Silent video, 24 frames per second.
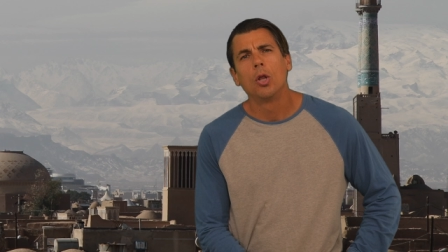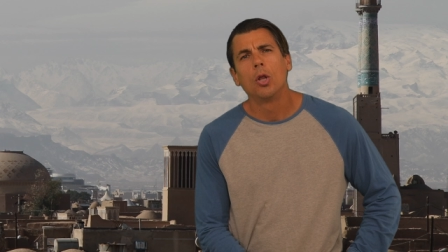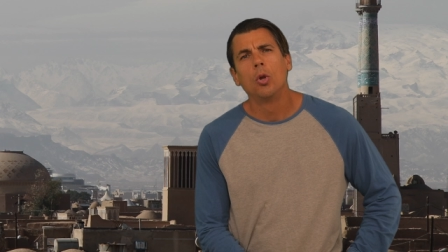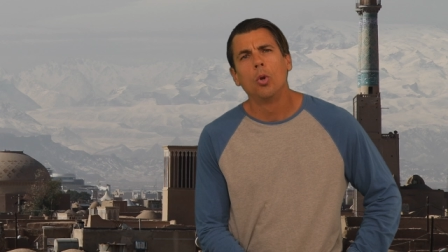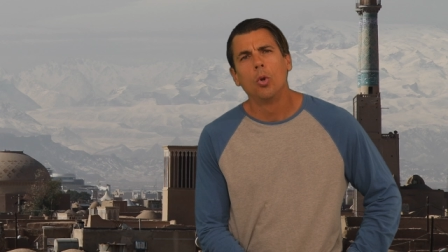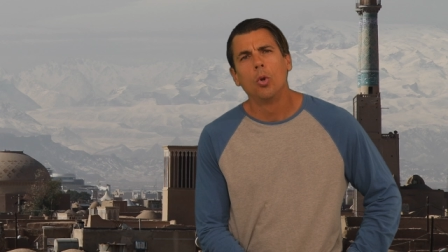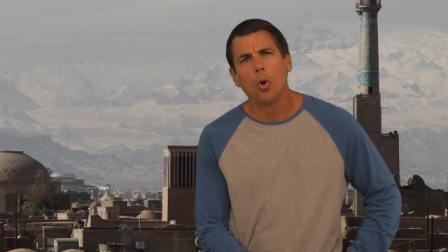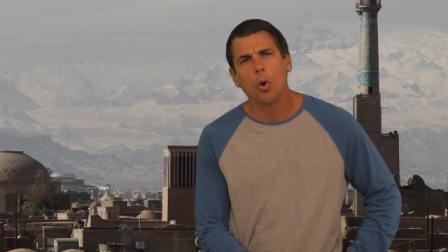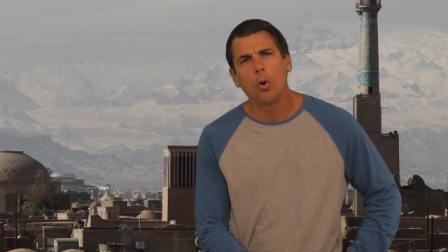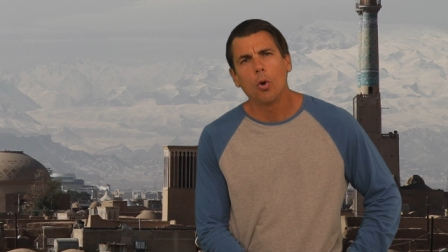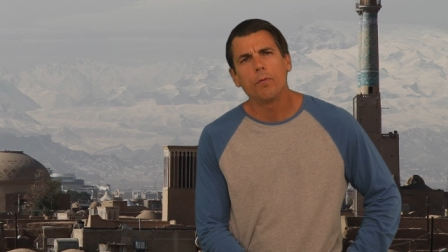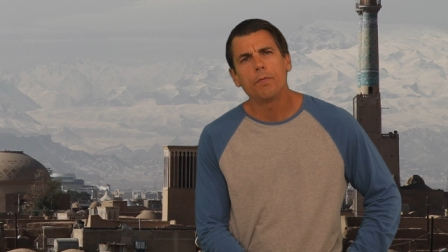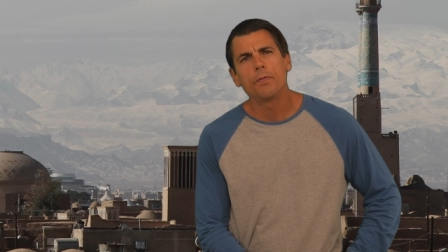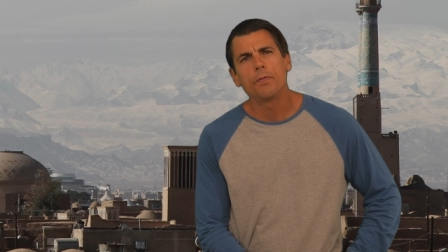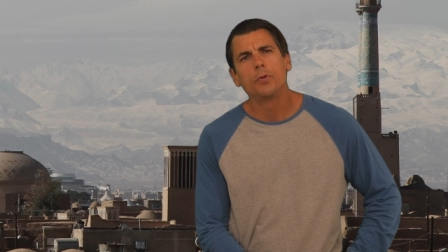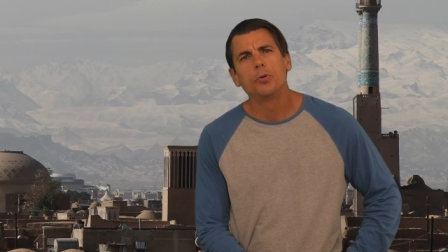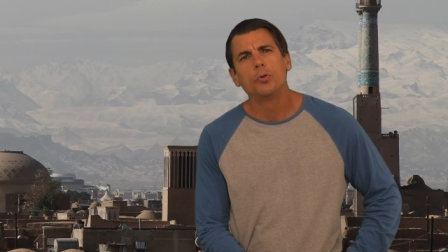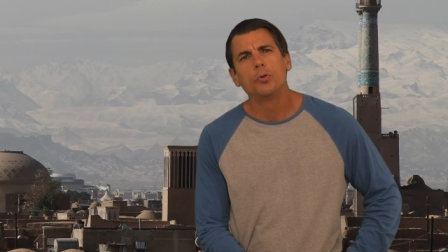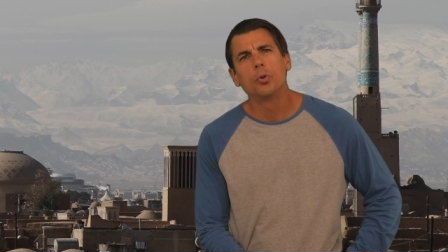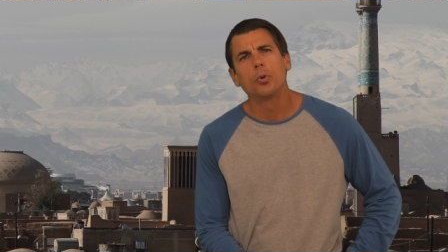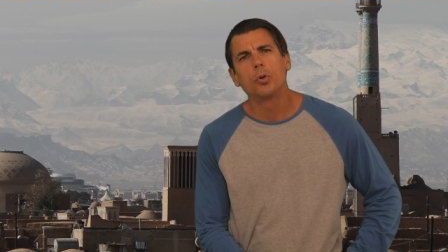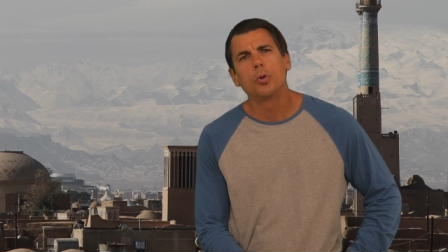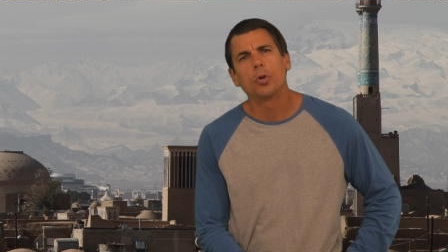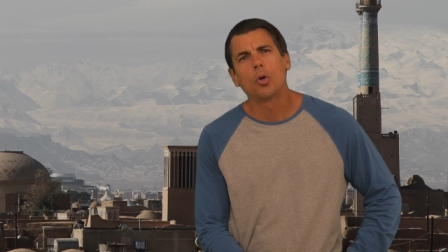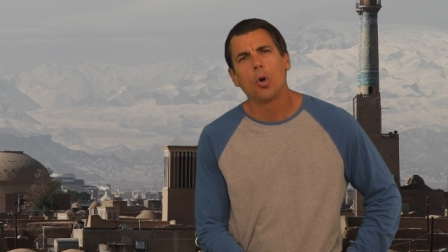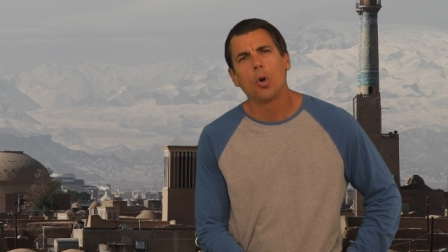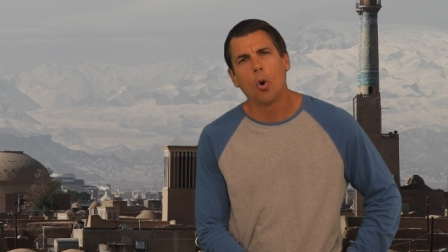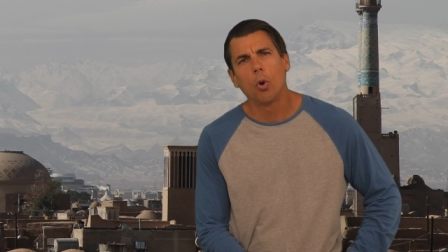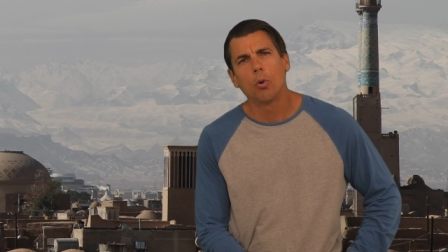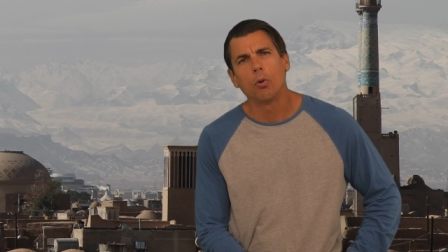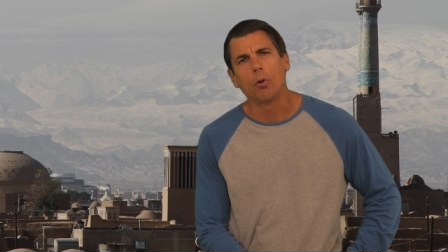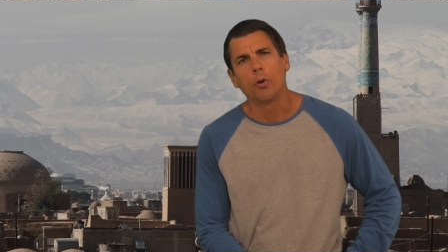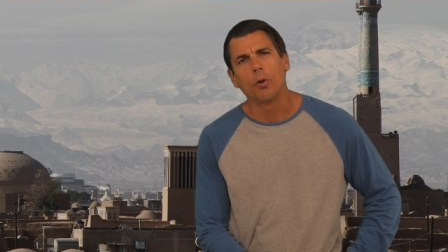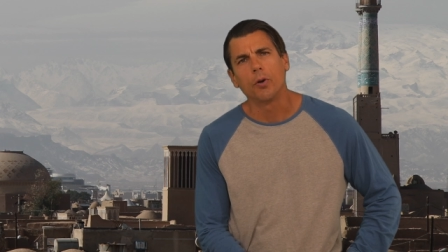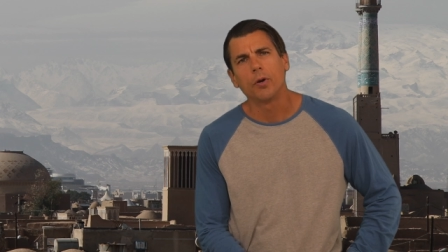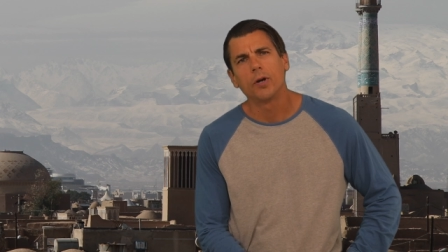love to
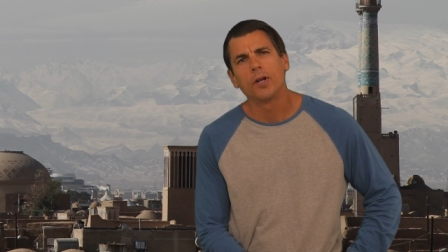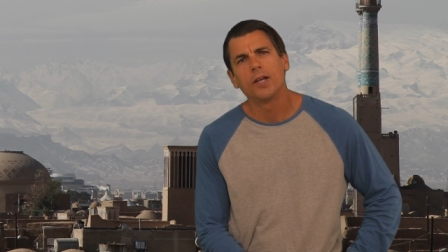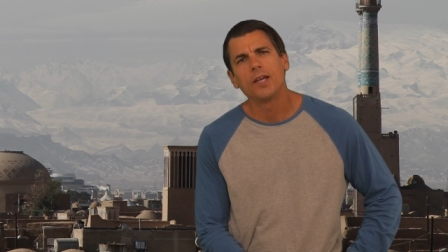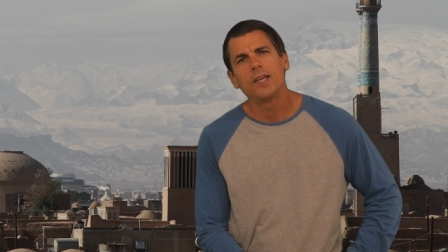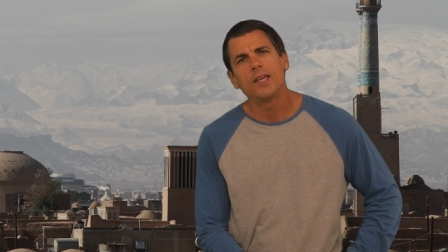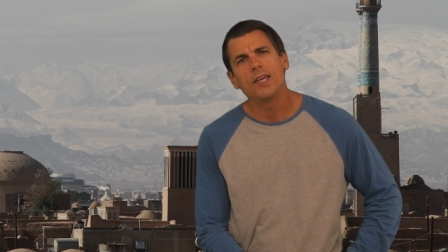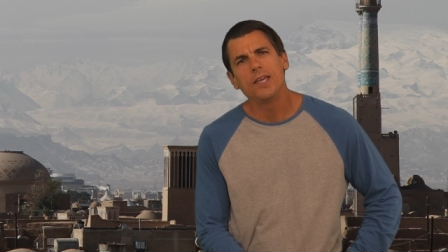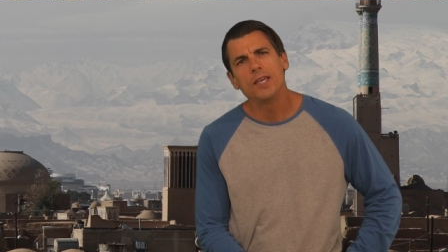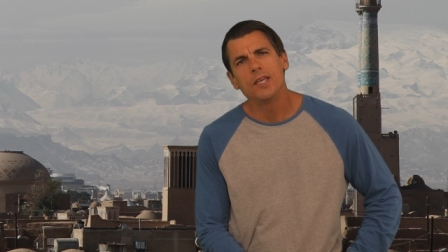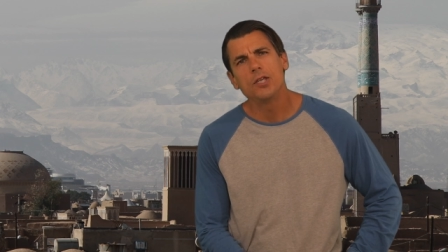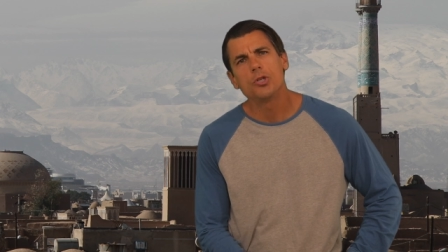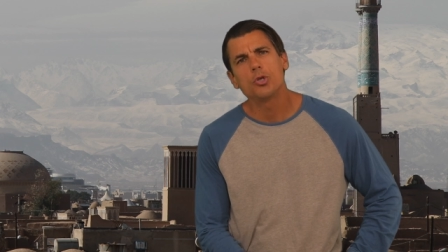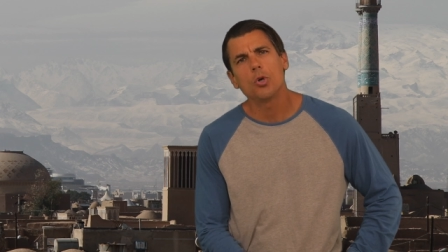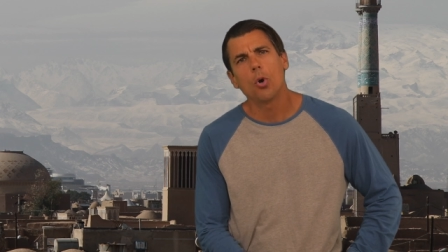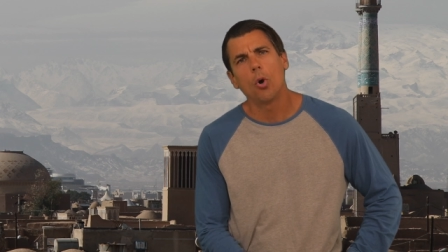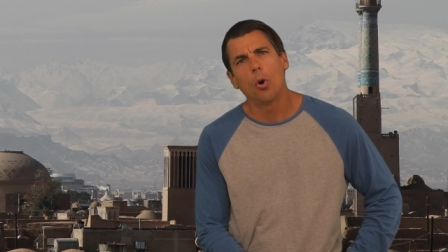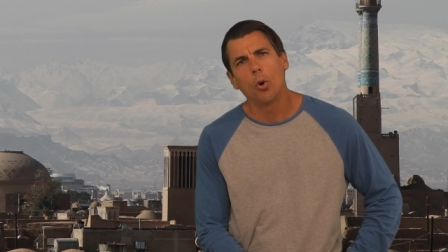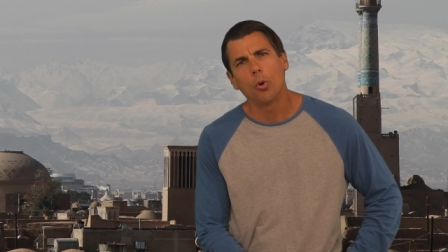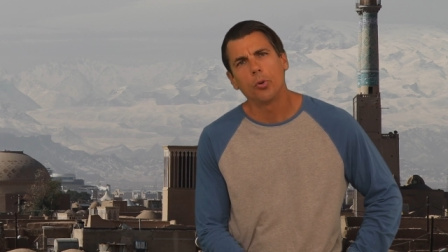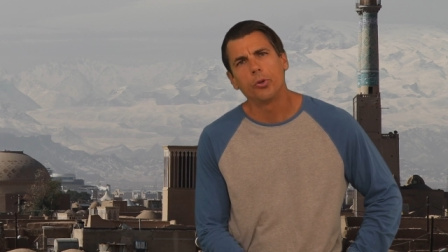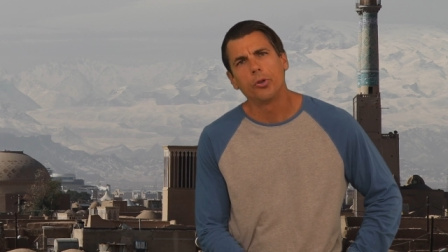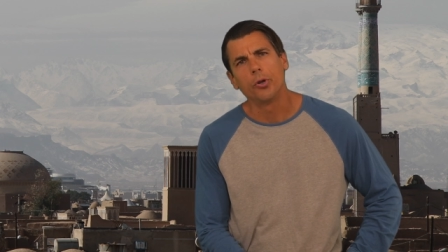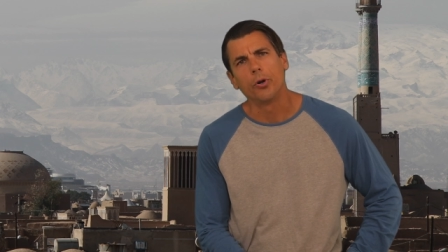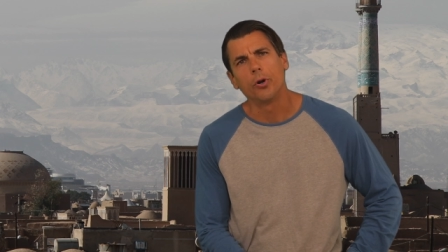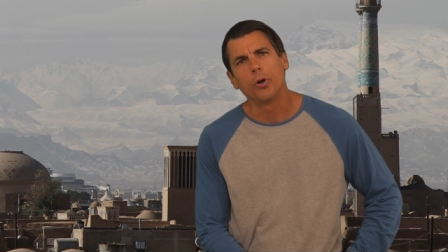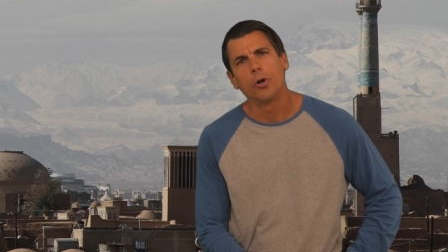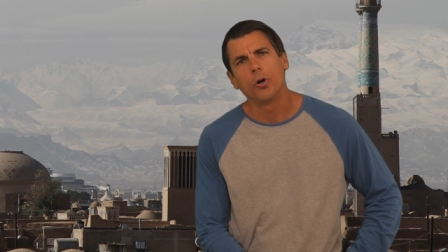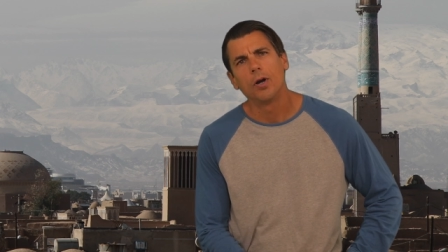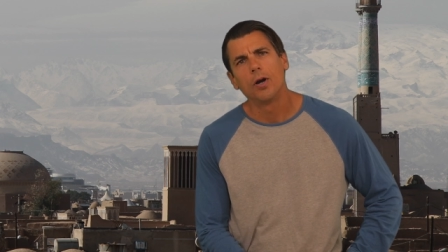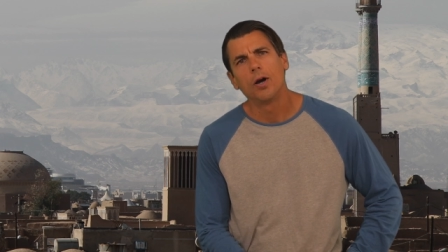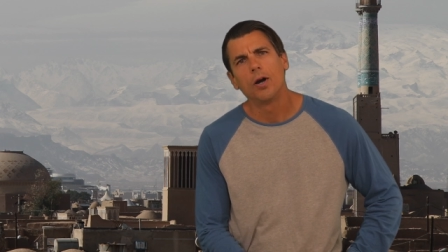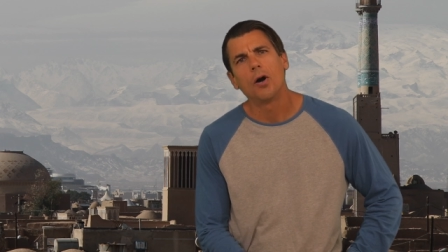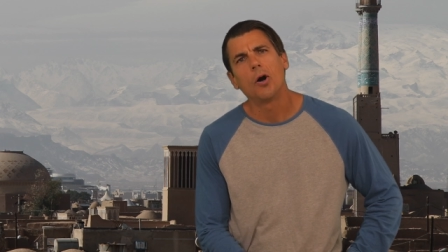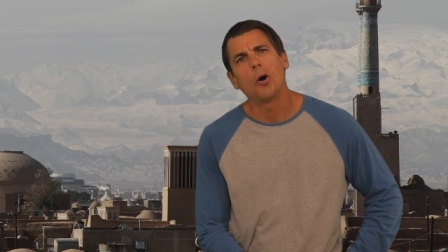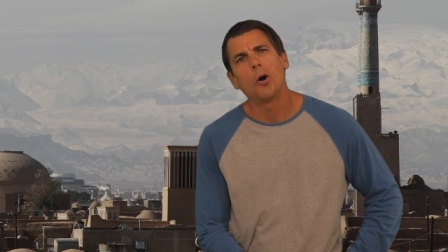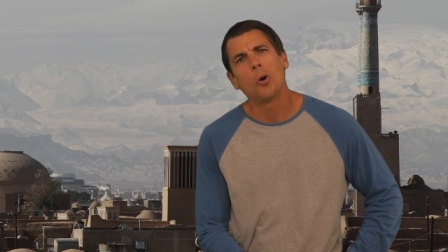color each other
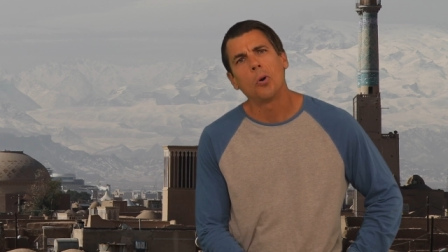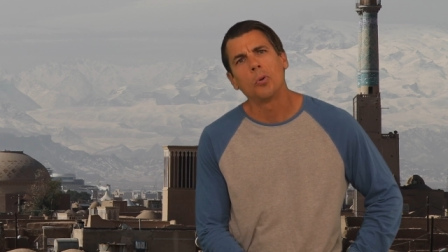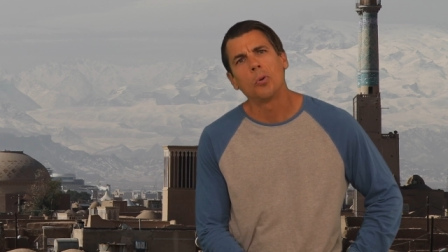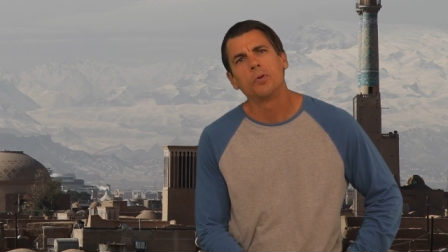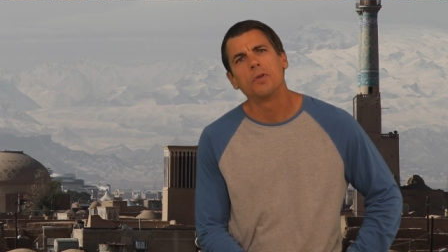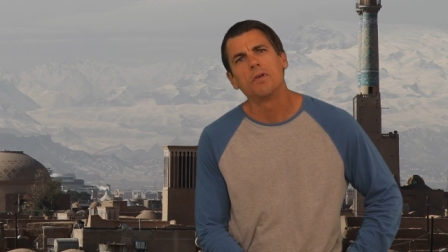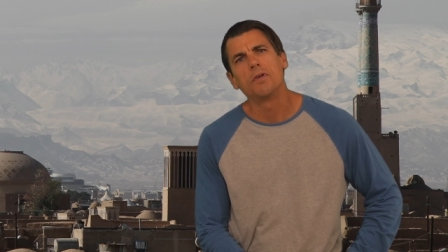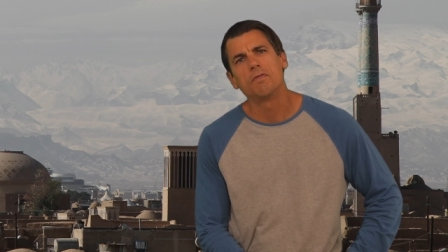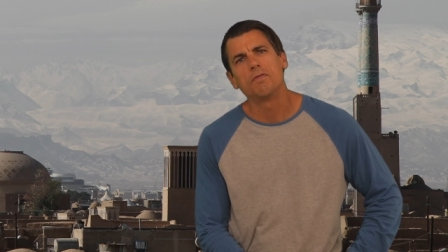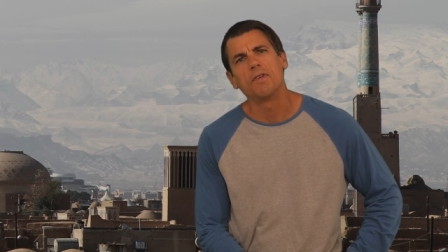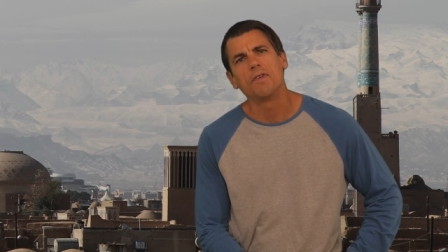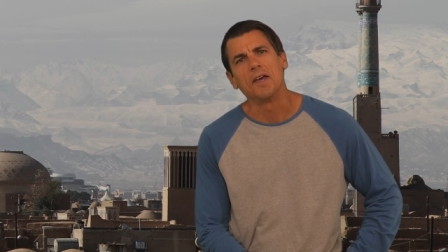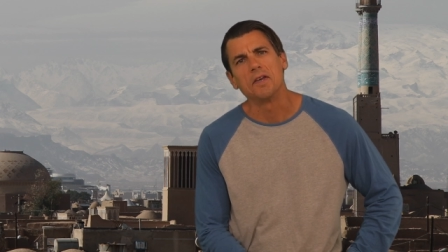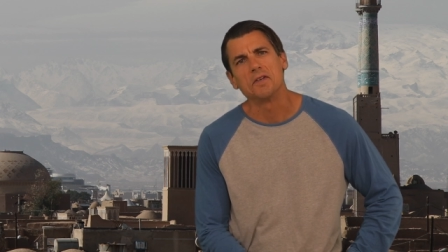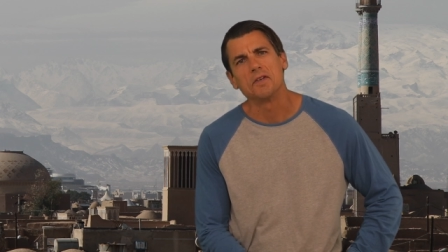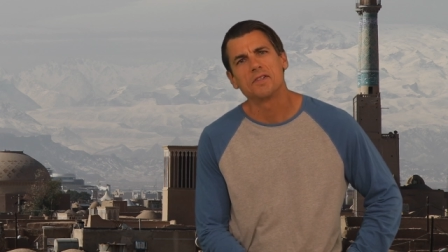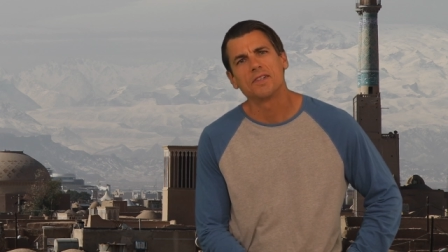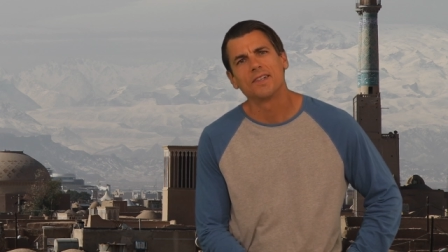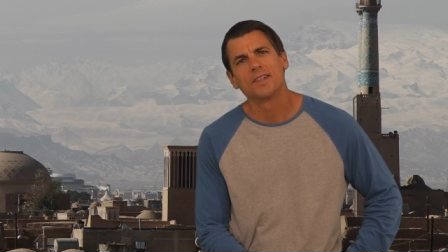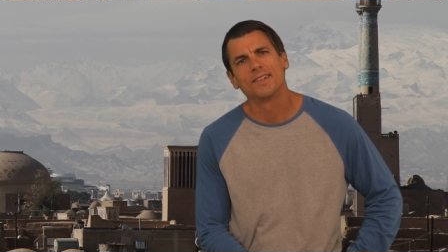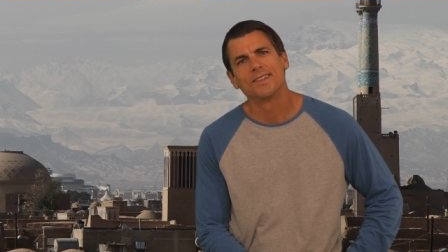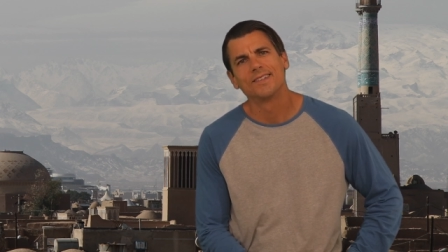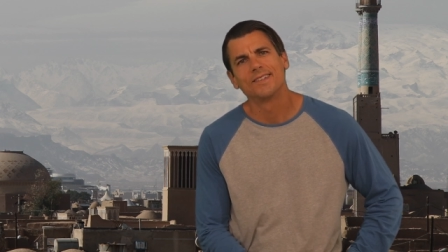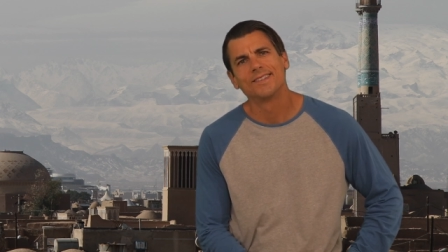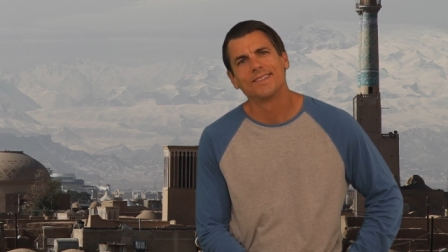on the face.